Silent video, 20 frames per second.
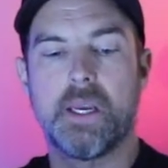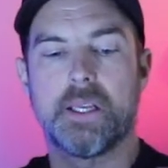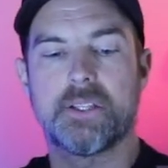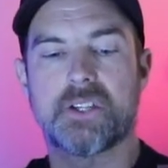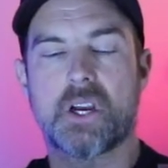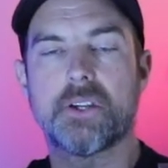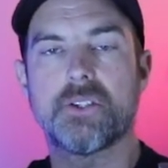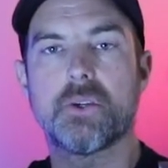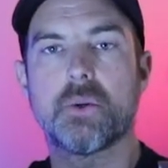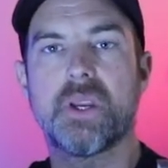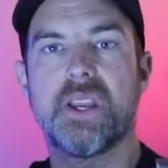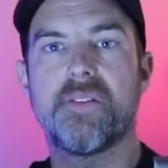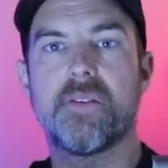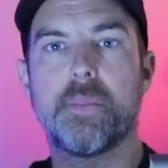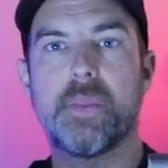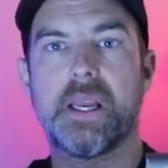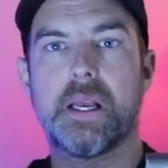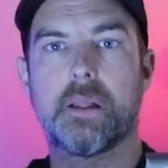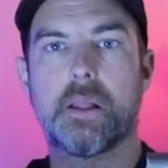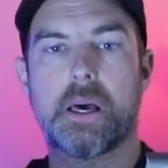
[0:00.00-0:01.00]
It's also
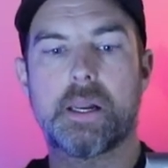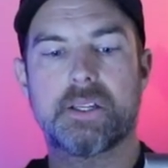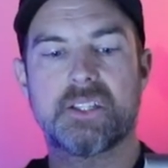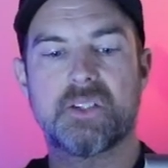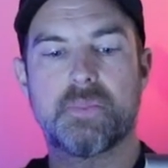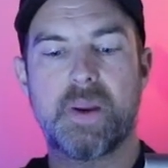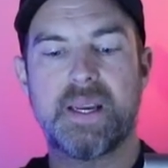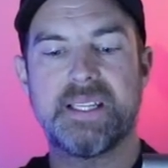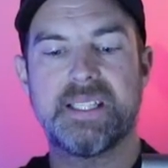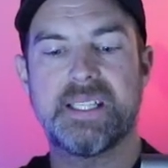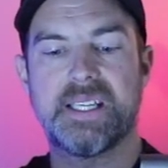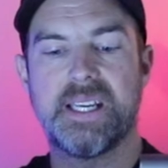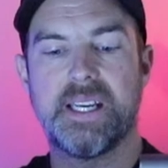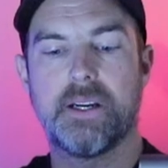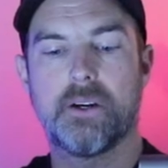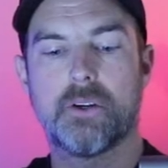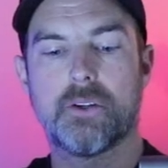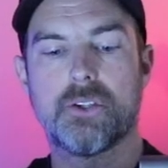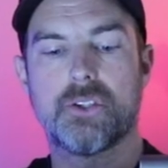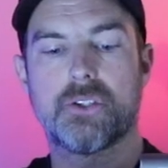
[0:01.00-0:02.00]
giving me a lot of space
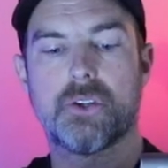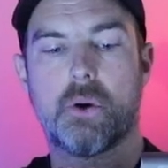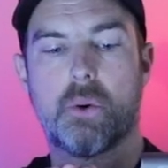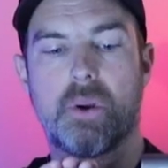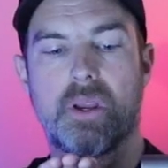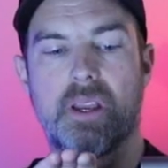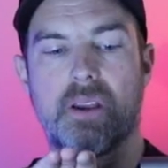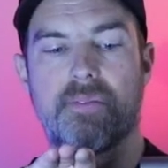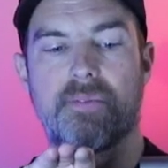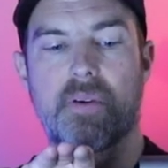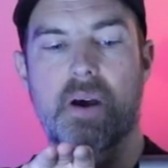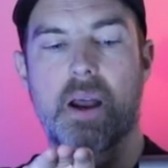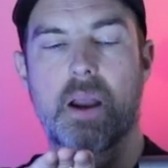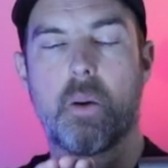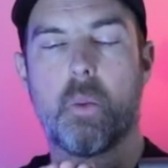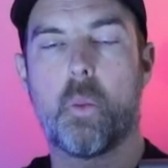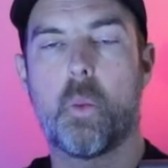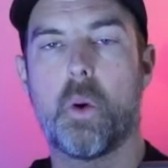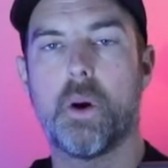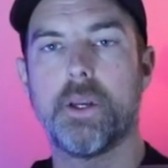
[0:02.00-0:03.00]
here, so if
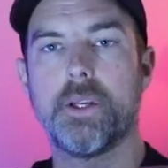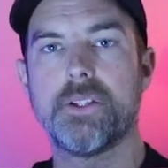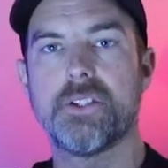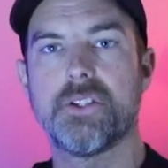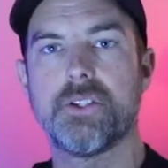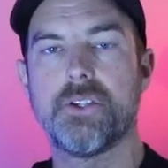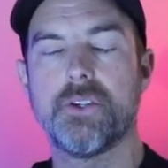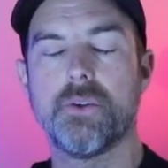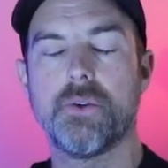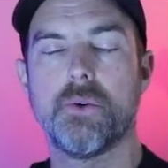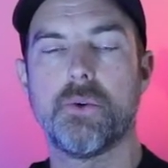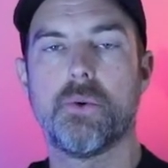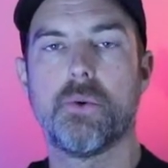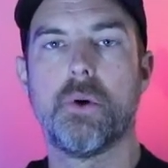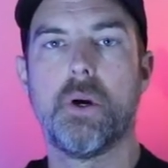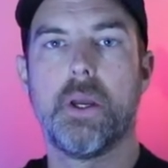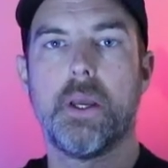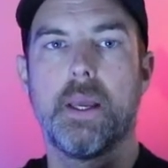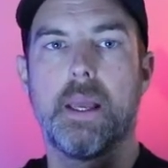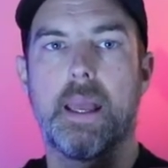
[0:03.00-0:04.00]
I wanted to
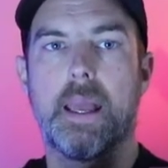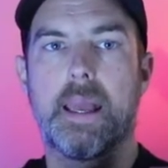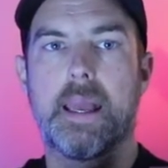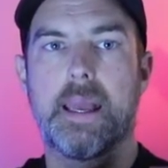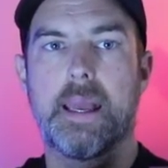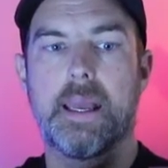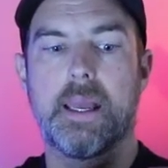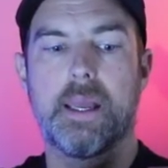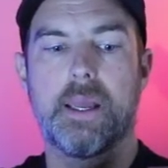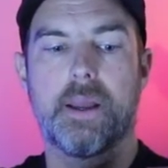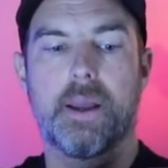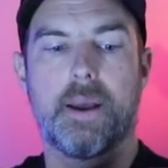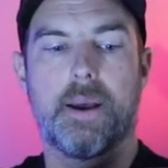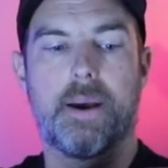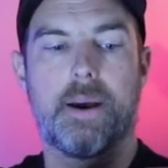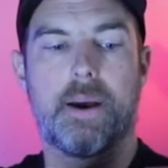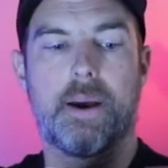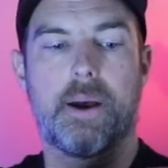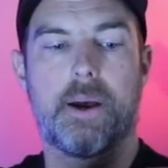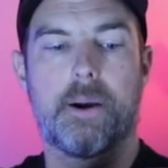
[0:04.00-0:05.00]
do a,
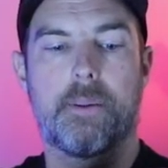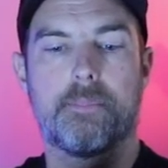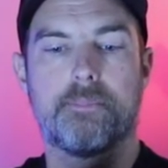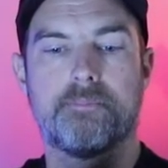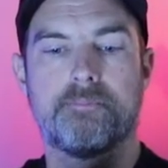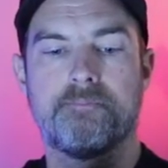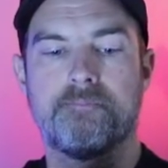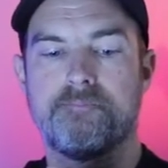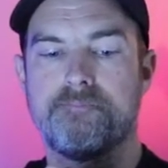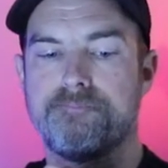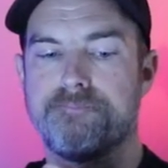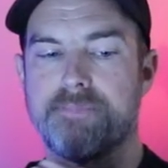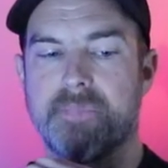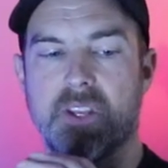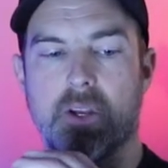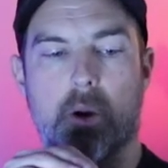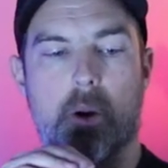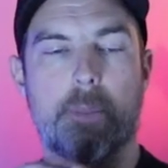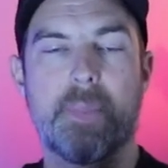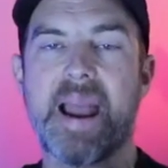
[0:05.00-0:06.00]
um,
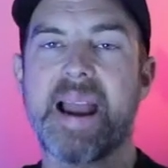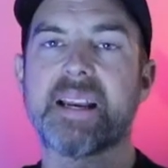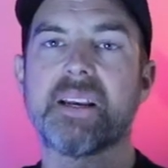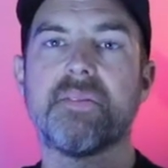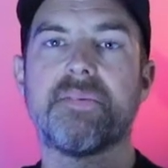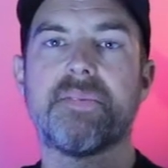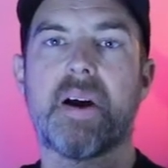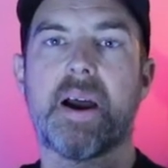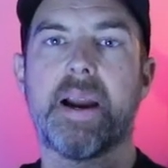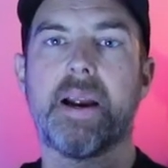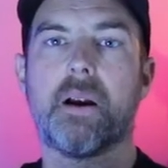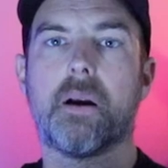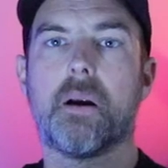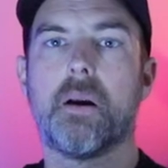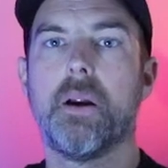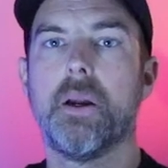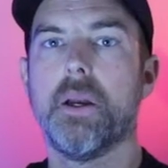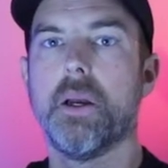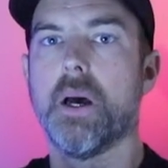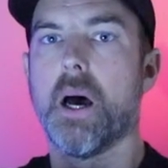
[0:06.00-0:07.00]
you know, a
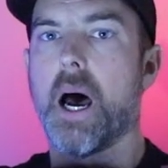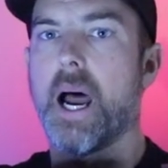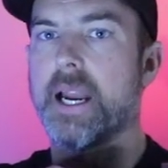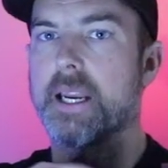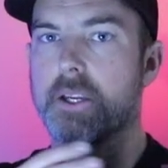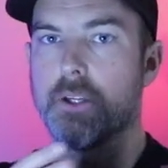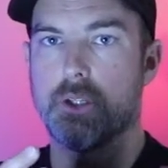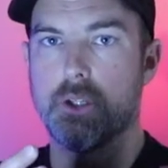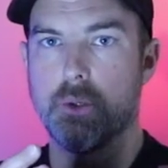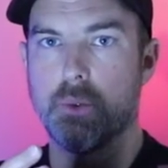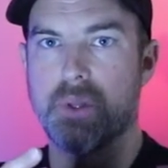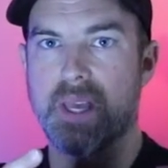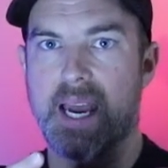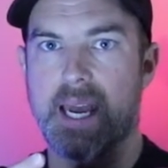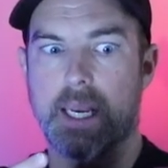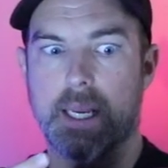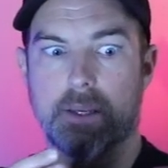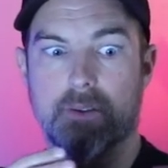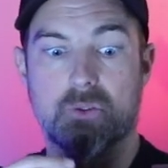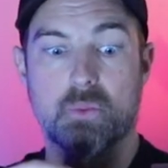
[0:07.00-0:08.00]
magnifier, I could do
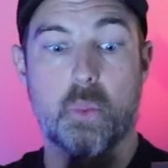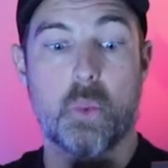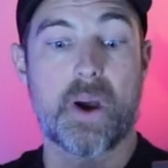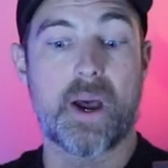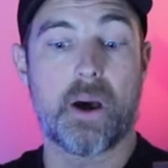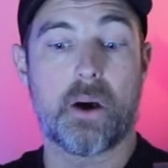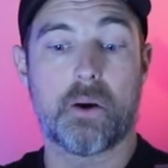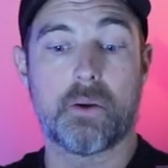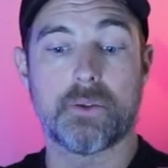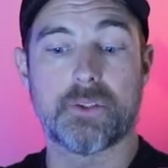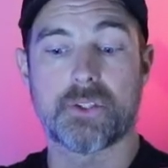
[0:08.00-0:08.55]
that as well.